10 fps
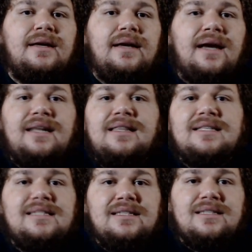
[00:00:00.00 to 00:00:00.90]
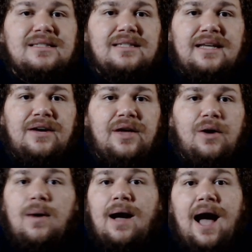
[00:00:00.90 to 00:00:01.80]
And in this
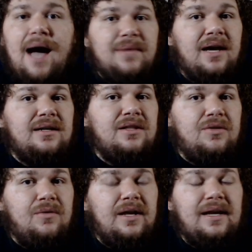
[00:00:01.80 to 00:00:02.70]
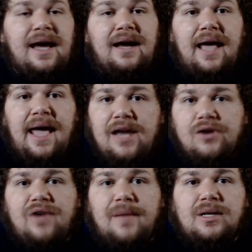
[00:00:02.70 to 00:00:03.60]
scenario, I'm not an authority on how to
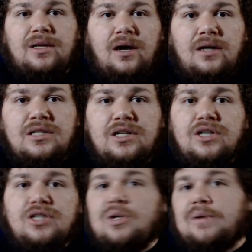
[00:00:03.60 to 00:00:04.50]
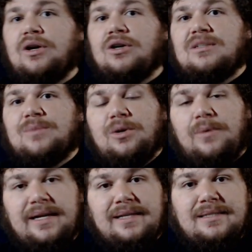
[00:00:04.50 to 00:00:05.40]
handle rabid dogs, so I would call someone who
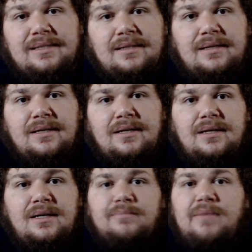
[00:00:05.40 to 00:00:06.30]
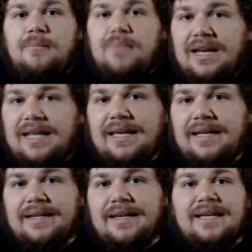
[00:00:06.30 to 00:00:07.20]
is. But
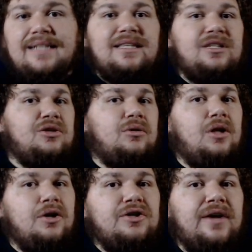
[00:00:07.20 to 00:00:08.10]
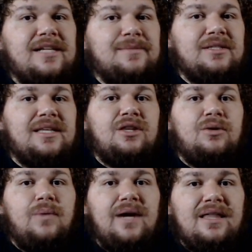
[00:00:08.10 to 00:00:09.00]
Benny, Nix, and the 2 closure experts that they're
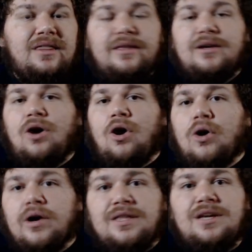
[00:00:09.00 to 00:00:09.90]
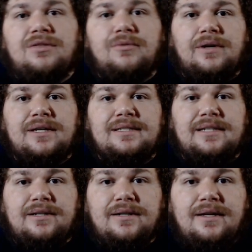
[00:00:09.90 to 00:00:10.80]
with are the authorities here.